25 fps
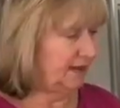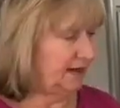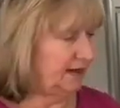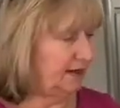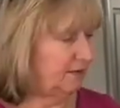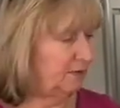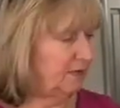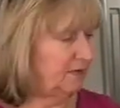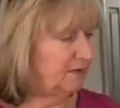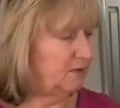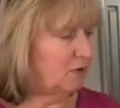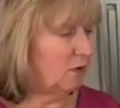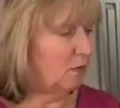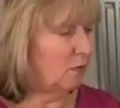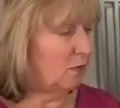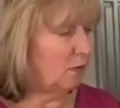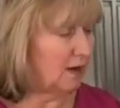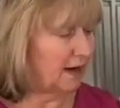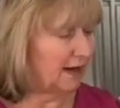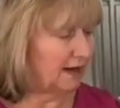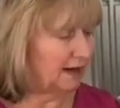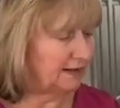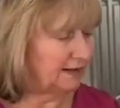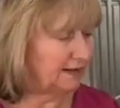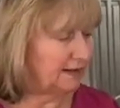and we've got
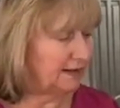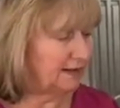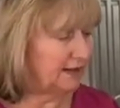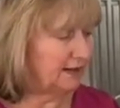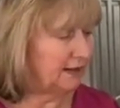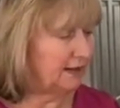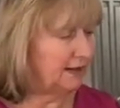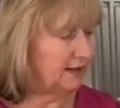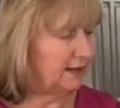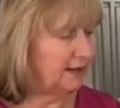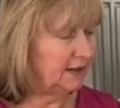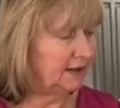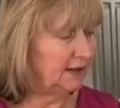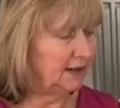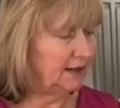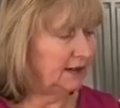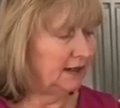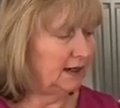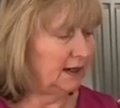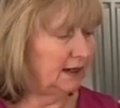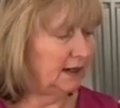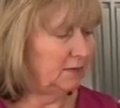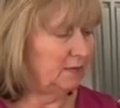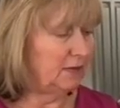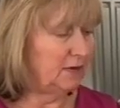1
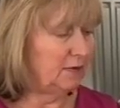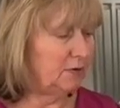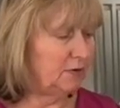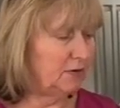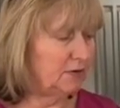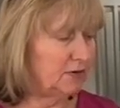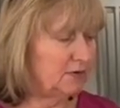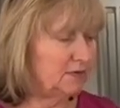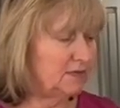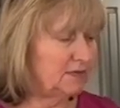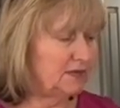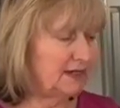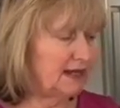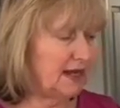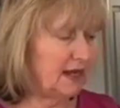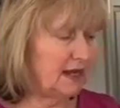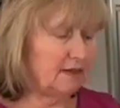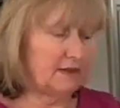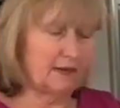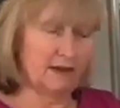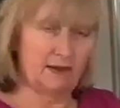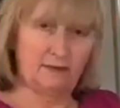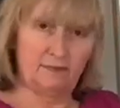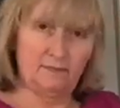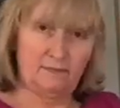and we put them
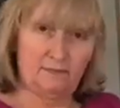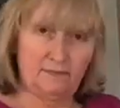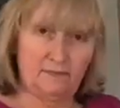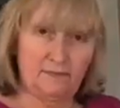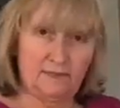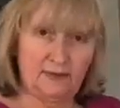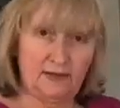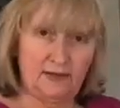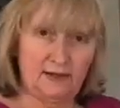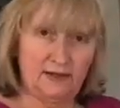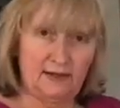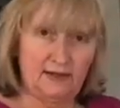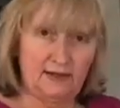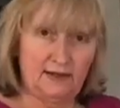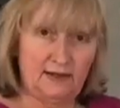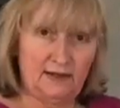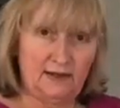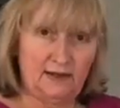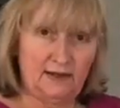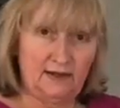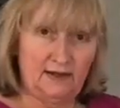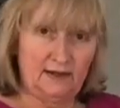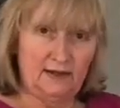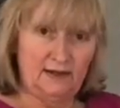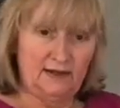together.
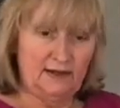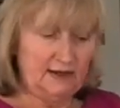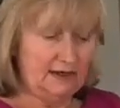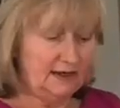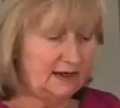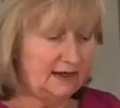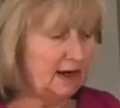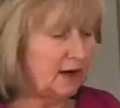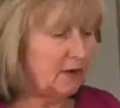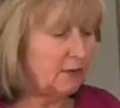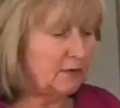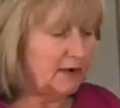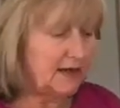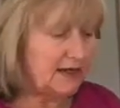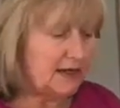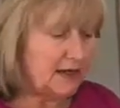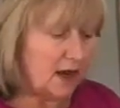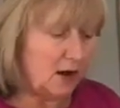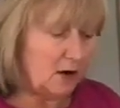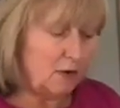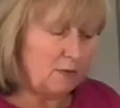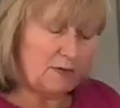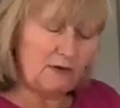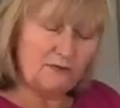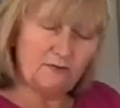Now we
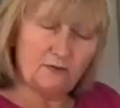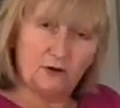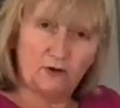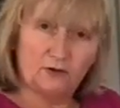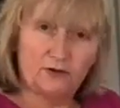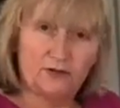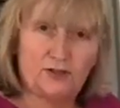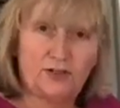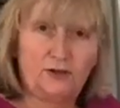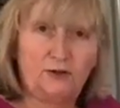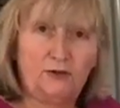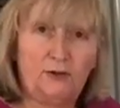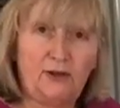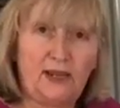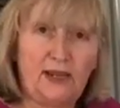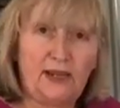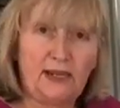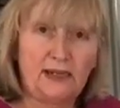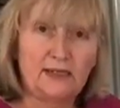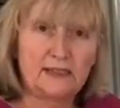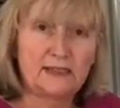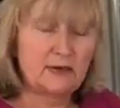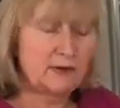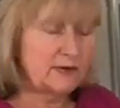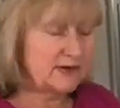know we've got 2
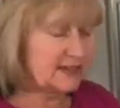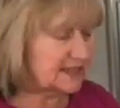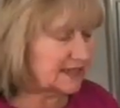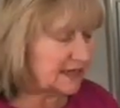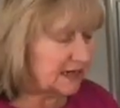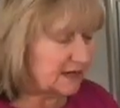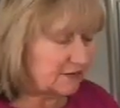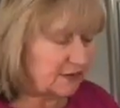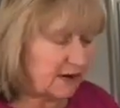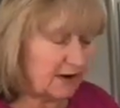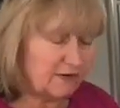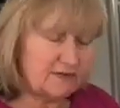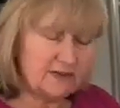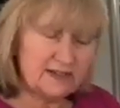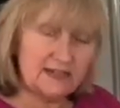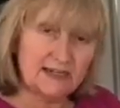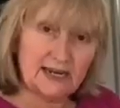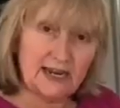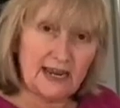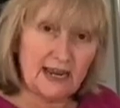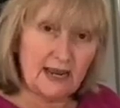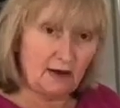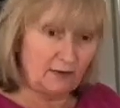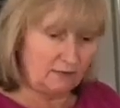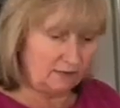here, so instead of having to
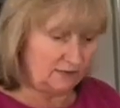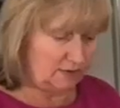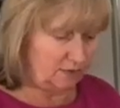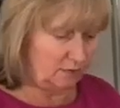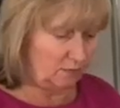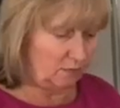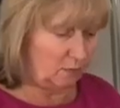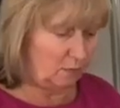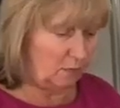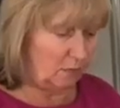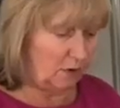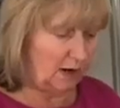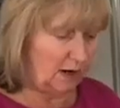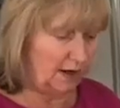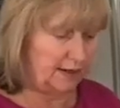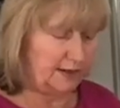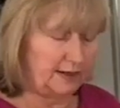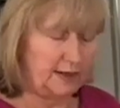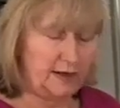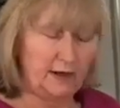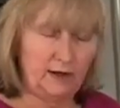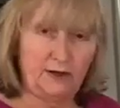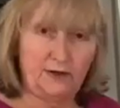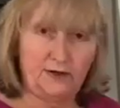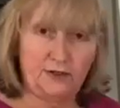count 1,
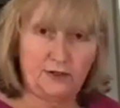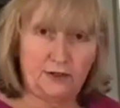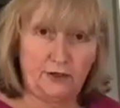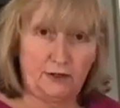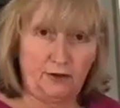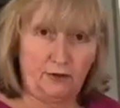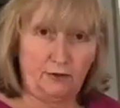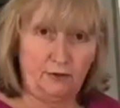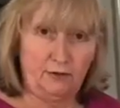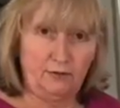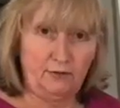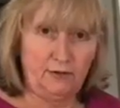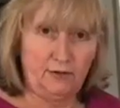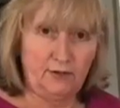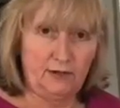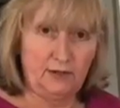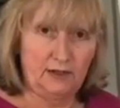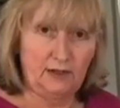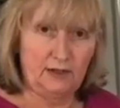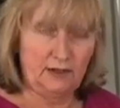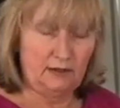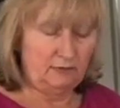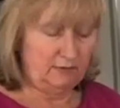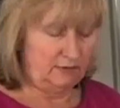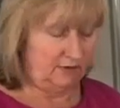2,
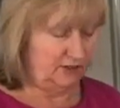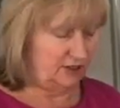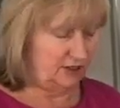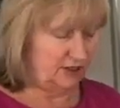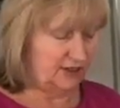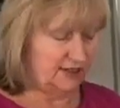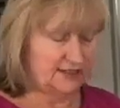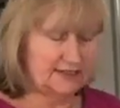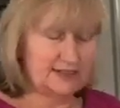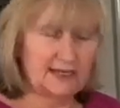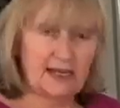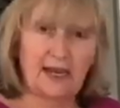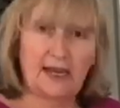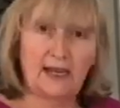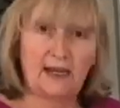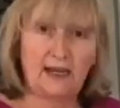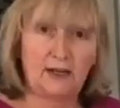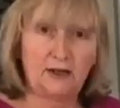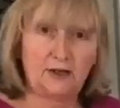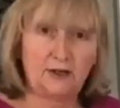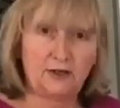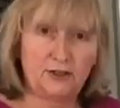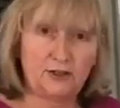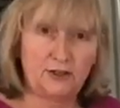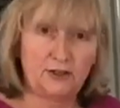we just say
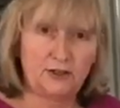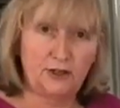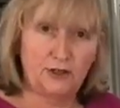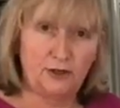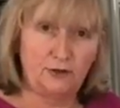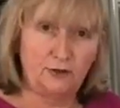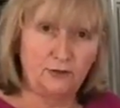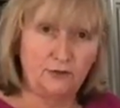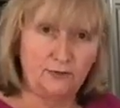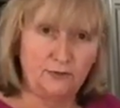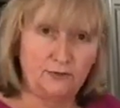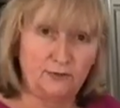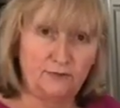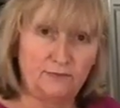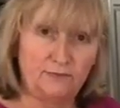2. And